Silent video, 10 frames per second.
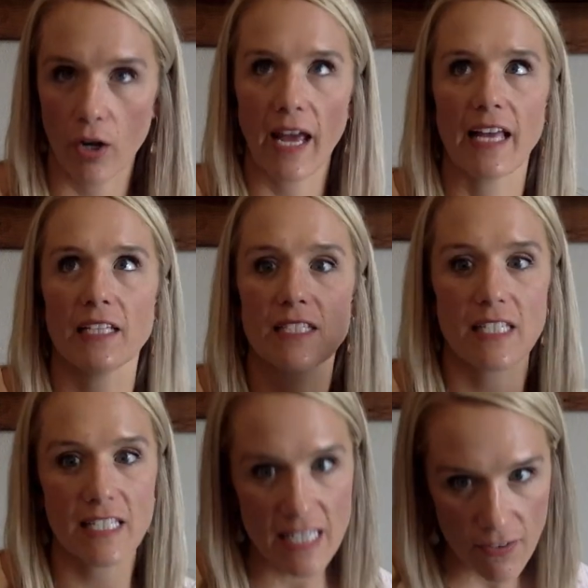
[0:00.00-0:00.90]
a
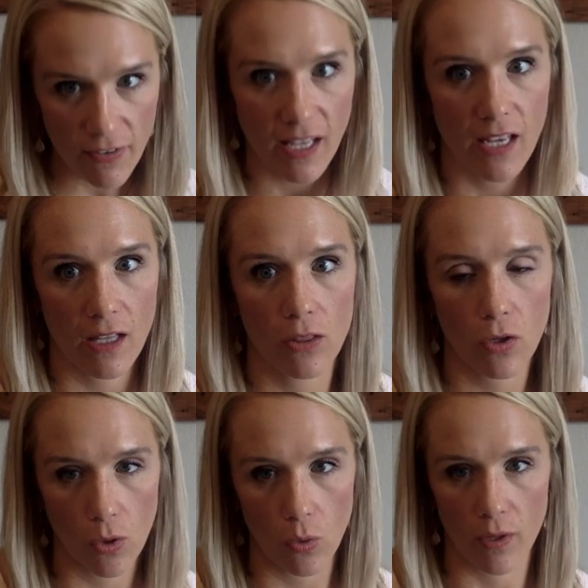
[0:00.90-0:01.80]
significant
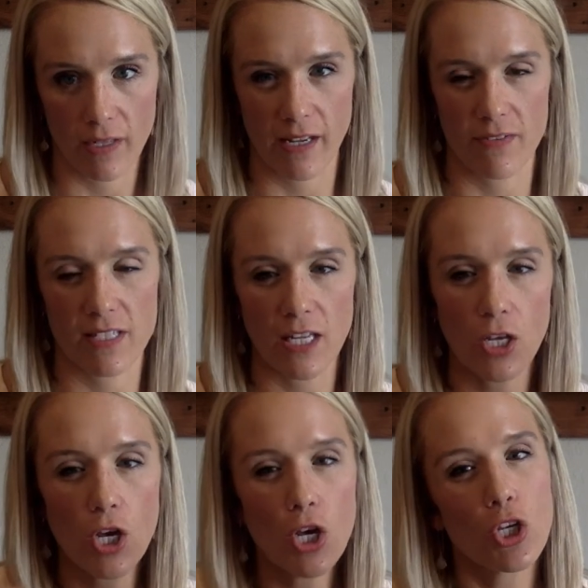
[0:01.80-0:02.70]
caloric
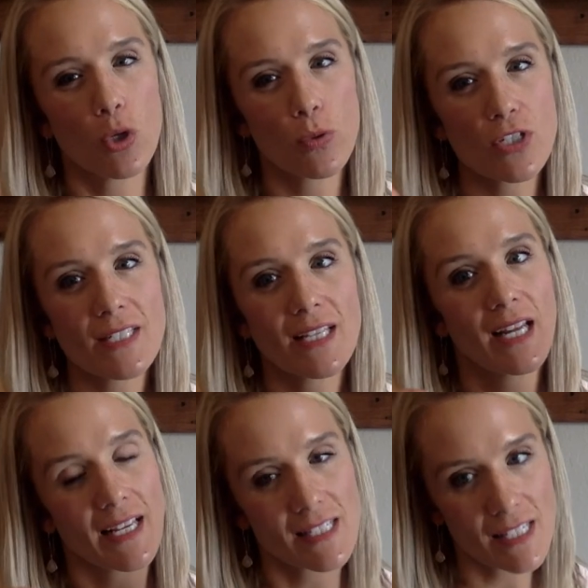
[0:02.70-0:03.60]
deficit. You're just
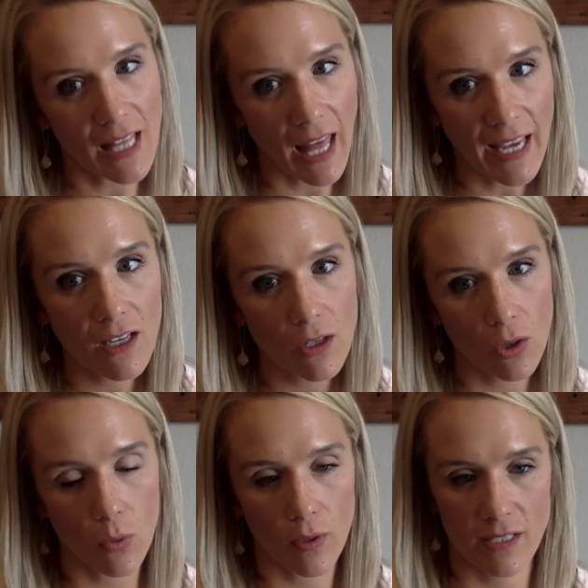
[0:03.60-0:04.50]
in a slight
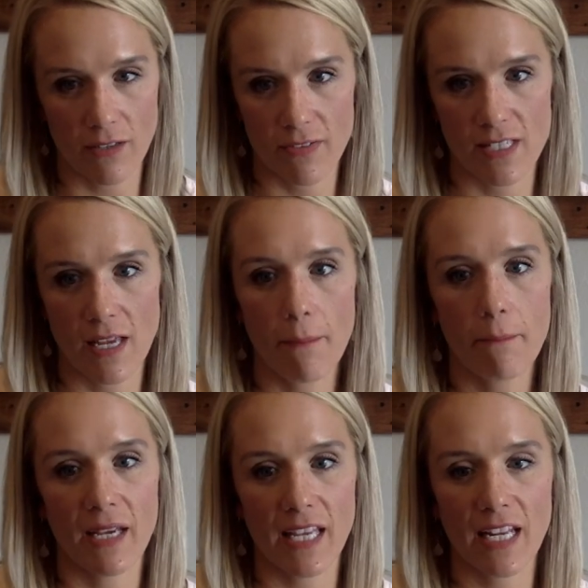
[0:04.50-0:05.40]
caloric deficit,
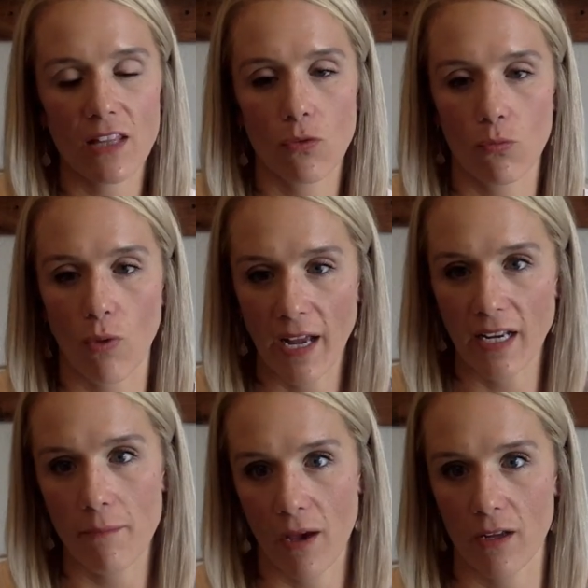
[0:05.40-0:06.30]
but getting the right
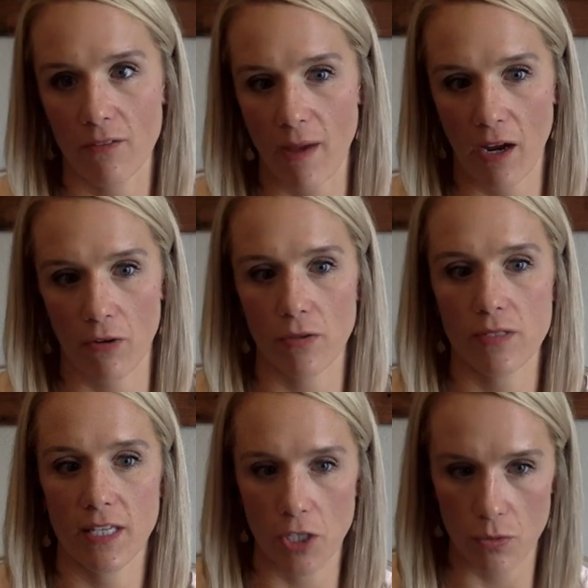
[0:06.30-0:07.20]
amount of macros
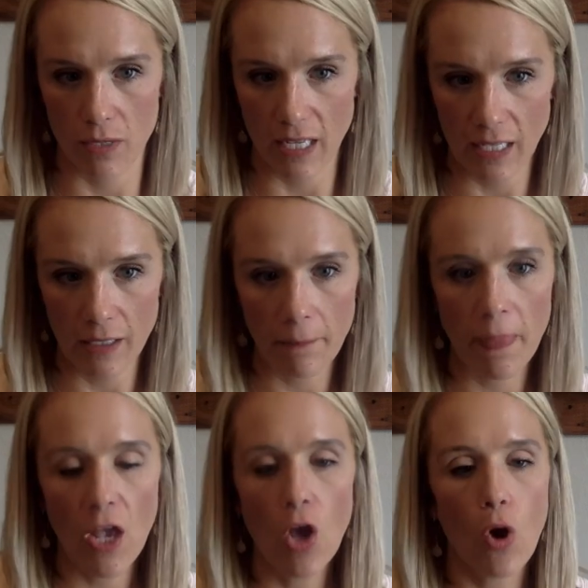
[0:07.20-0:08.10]
that you need.
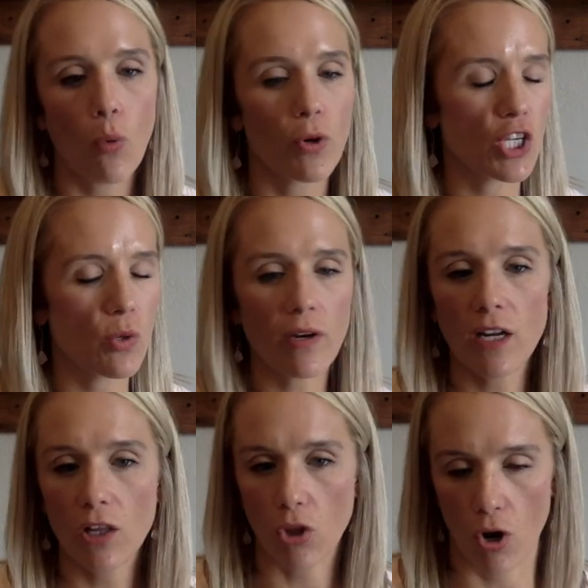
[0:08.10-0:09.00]
When you are in
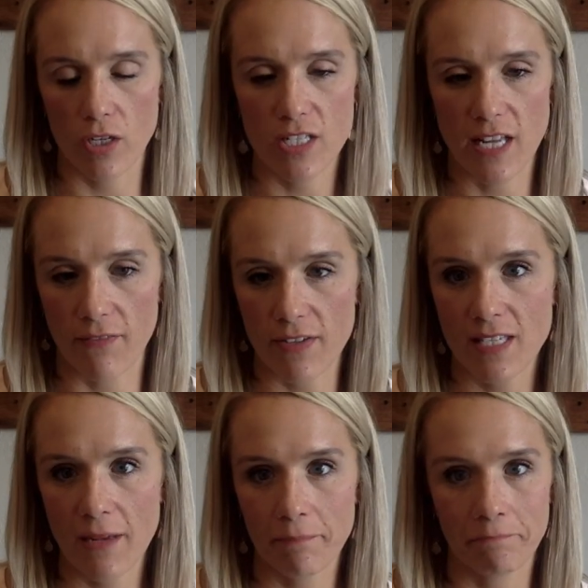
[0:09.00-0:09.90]
a large
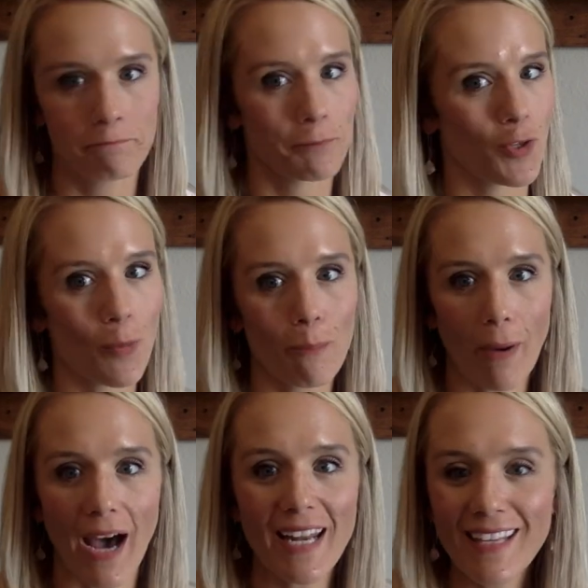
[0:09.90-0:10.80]
deficit, your
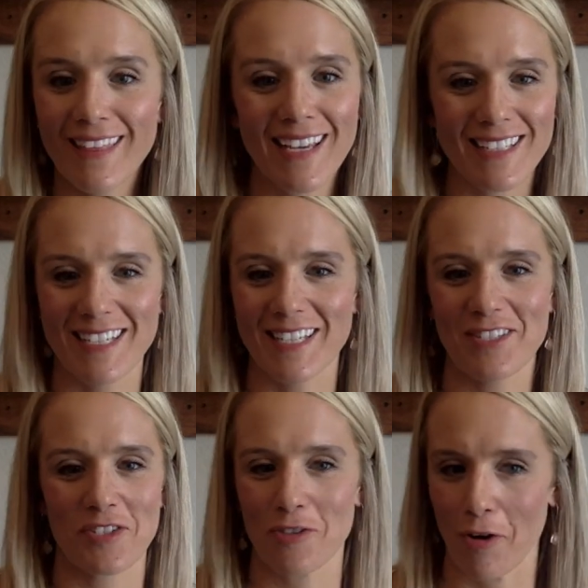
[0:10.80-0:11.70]
body thinks
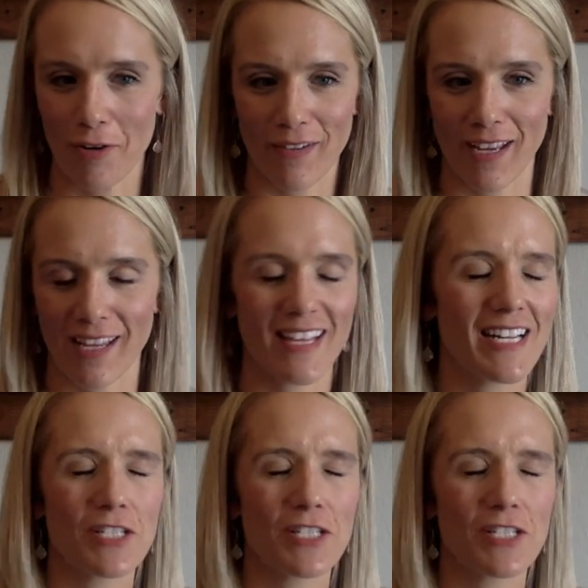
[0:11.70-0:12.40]
it's starving, and